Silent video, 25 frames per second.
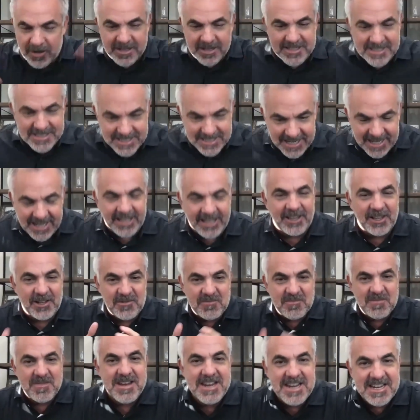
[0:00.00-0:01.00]
is
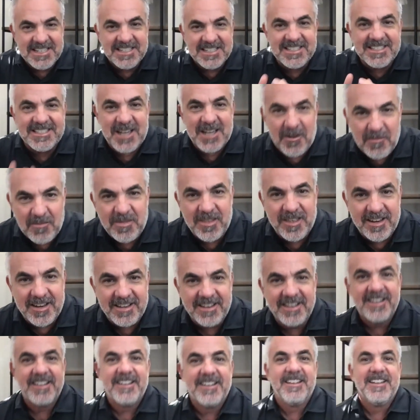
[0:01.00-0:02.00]
telling me
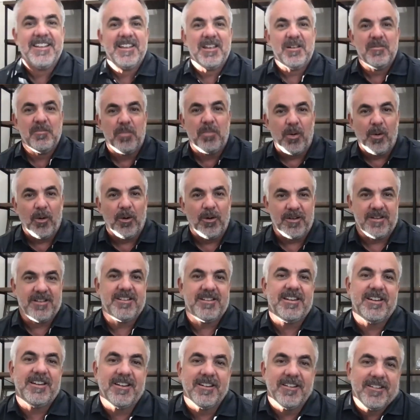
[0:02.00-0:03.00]
something important
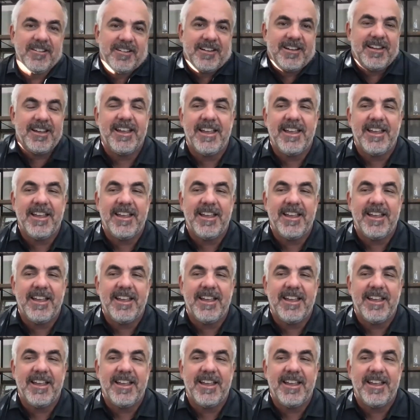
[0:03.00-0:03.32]
here.